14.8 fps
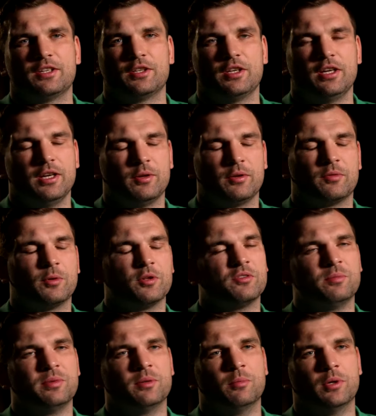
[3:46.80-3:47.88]
Yeah, I suppose a
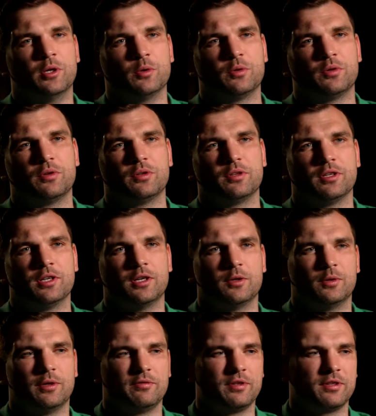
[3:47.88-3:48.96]
bit of both. You
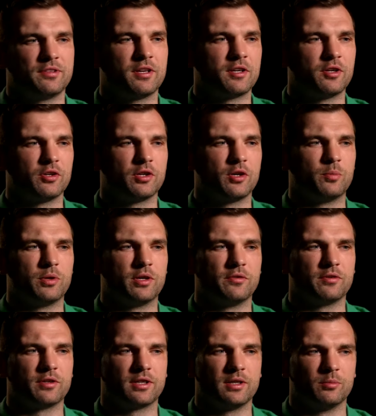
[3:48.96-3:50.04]
know, everything's not going to go
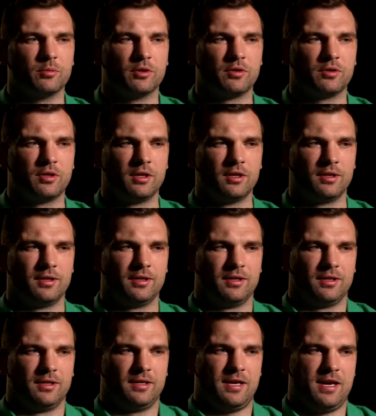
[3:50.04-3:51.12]
perfectly, but
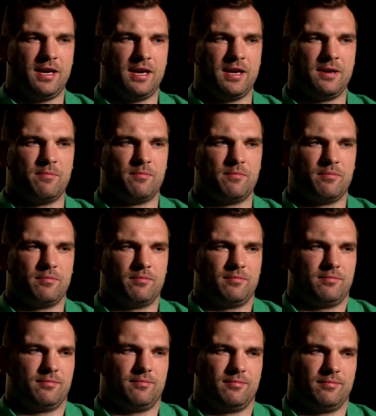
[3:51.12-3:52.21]
um,
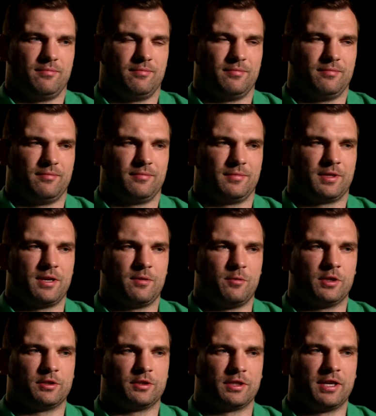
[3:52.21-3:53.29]
we can't
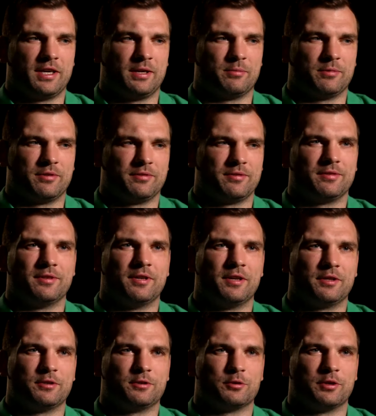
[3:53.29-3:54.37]
watch the game and
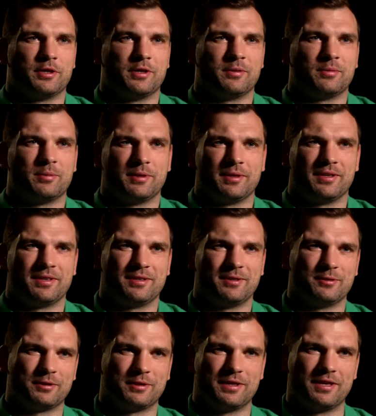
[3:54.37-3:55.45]
not enjoy it by
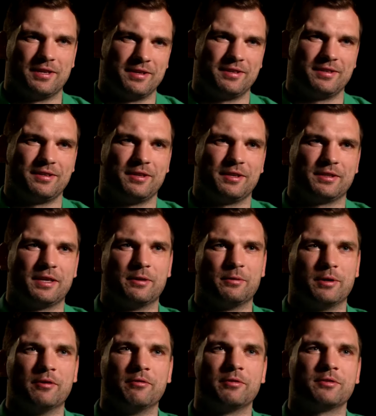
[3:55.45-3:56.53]
looking at it like that
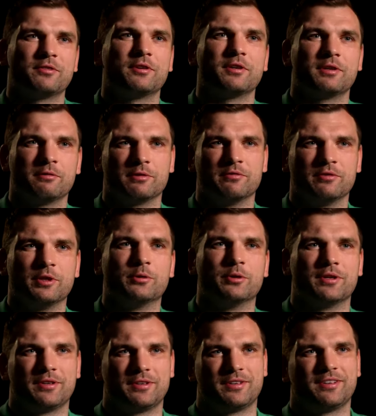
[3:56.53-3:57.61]
way. I'll certainly review it